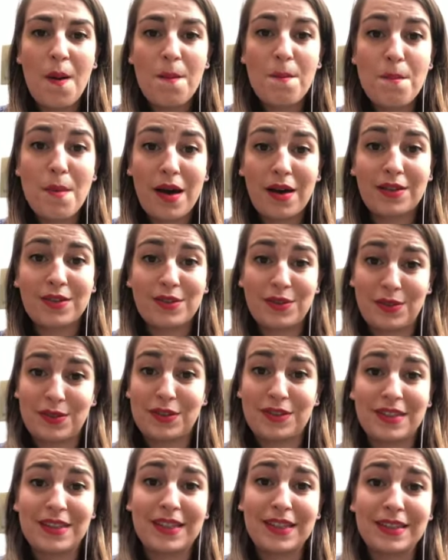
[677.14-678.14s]

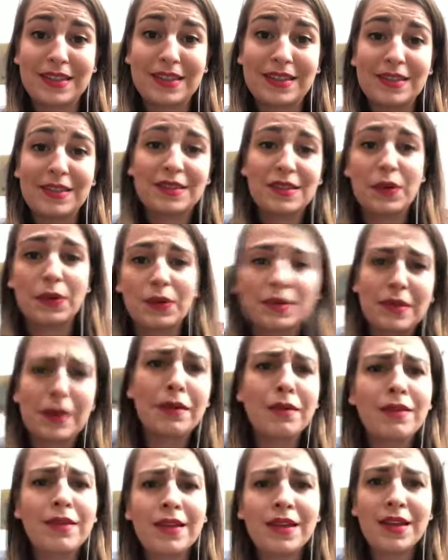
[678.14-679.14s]
master's thesis, so it's a
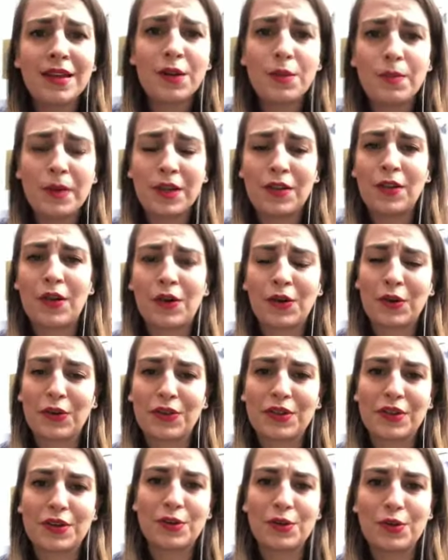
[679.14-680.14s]
little bit longer
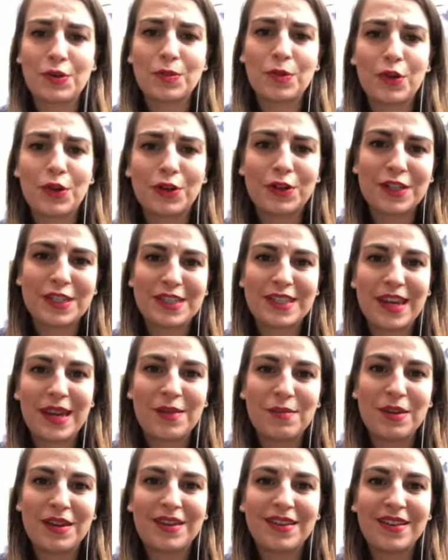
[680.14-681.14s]
than a normal artist
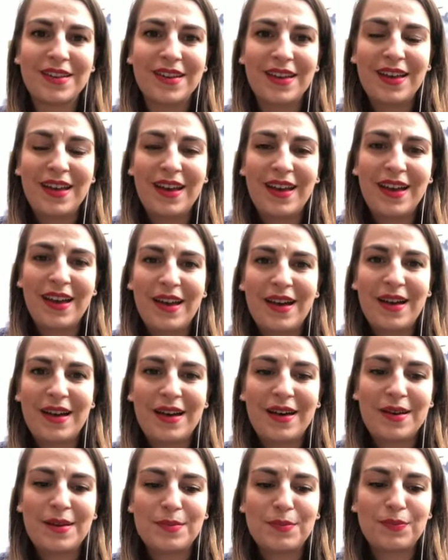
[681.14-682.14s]
statement.
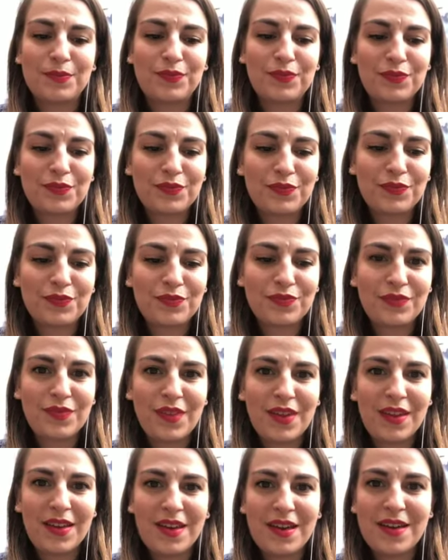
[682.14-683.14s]
Um,
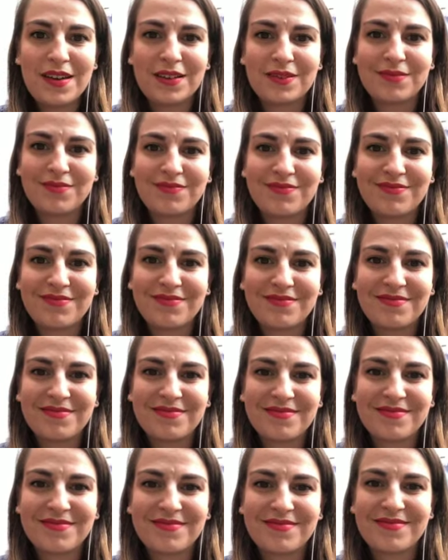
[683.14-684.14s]
yeah.
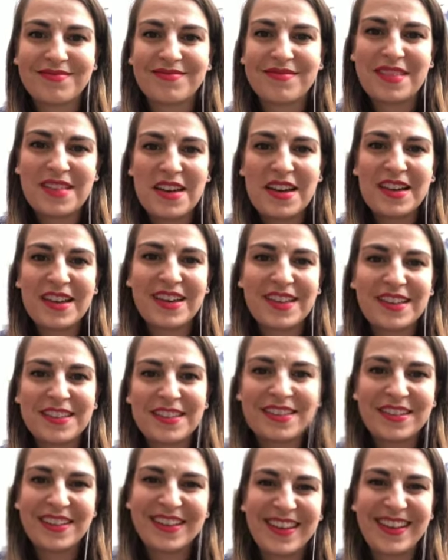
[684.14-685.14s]
Hi,
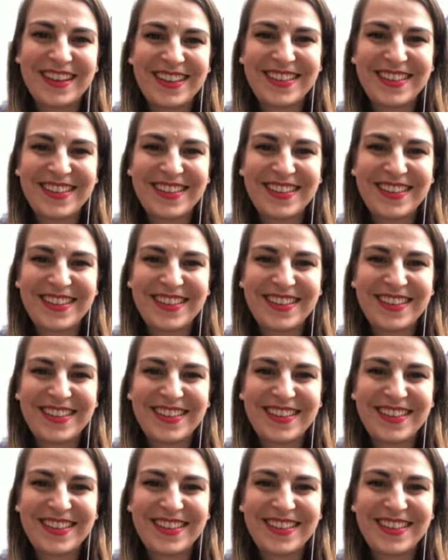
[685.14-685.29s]
cousin.